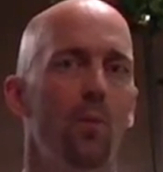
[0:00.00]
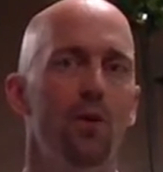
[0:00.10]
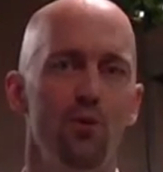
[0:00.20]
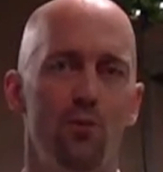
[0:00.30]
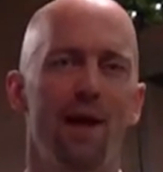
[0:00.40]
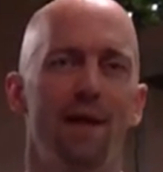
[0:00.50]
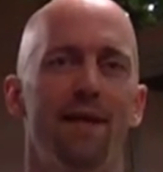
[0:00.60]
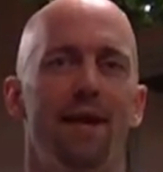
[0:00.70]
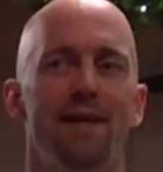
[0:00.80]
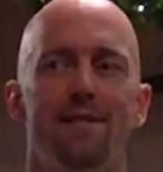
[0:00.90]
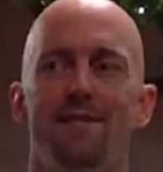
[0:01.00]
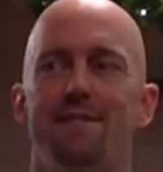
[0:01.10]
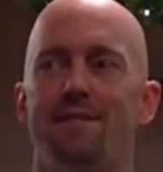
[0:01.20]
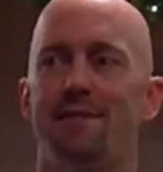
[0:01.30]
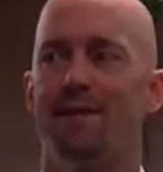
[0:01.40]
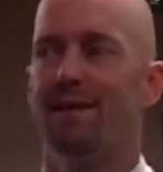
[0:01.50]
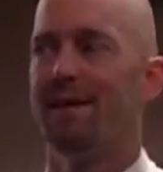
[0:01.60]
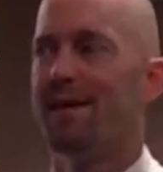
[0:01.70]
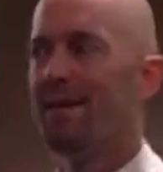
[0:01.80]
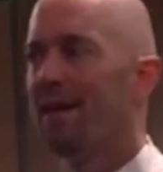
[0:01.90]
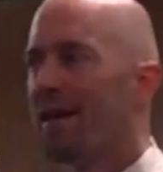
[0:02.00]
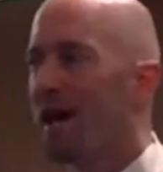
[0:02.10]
Will you recognize that